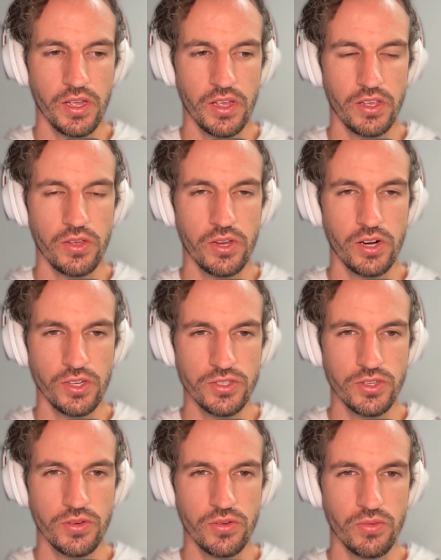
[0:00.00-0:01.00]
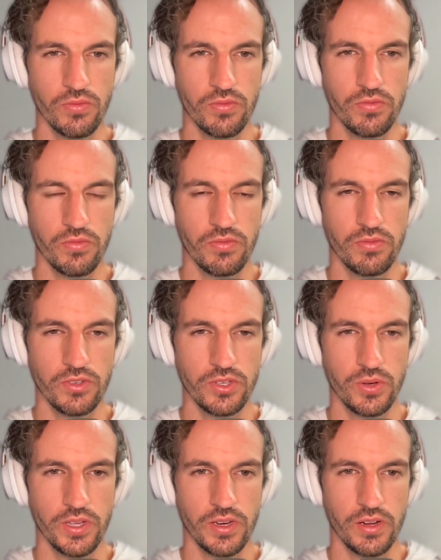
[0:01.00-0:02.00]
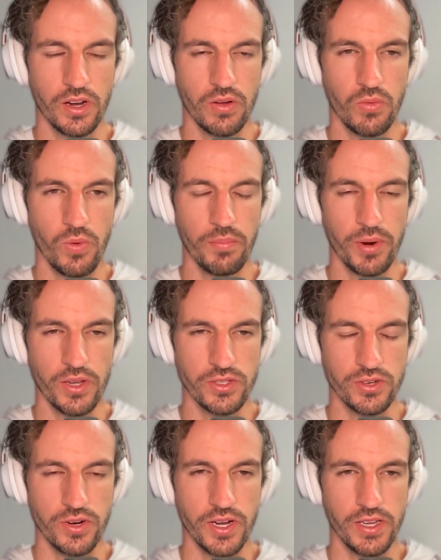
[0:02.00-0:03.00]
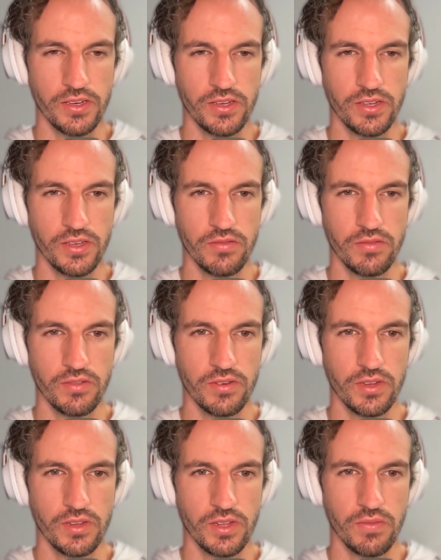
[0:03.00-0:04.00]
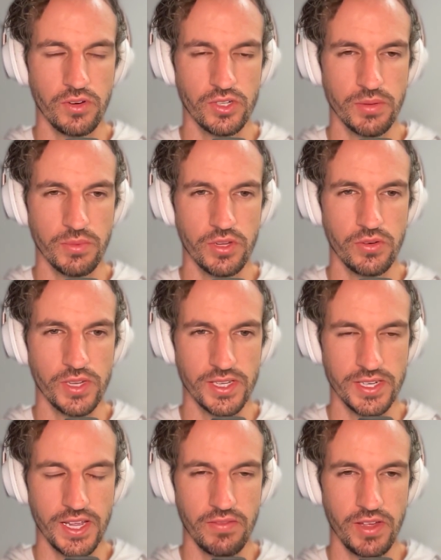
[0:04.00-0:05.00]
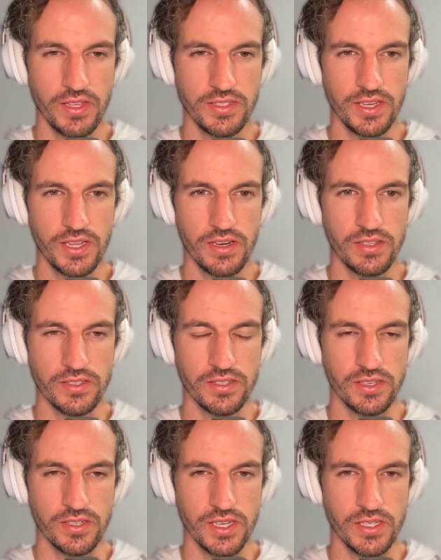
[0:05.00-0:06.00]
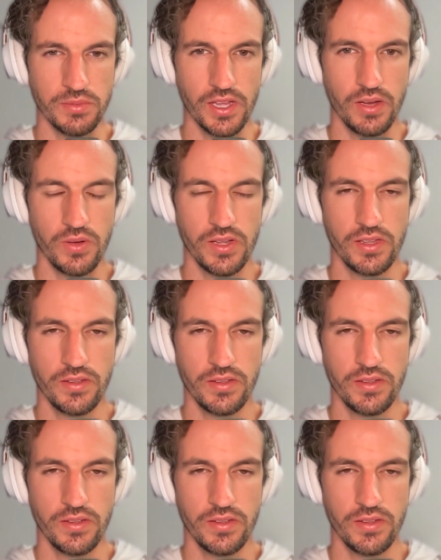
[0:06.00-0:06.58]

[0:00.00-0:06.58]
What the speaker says: You can also do it on a web browser, right? You can, if you're somebody who doesn't have a headset, it's still accessible that way?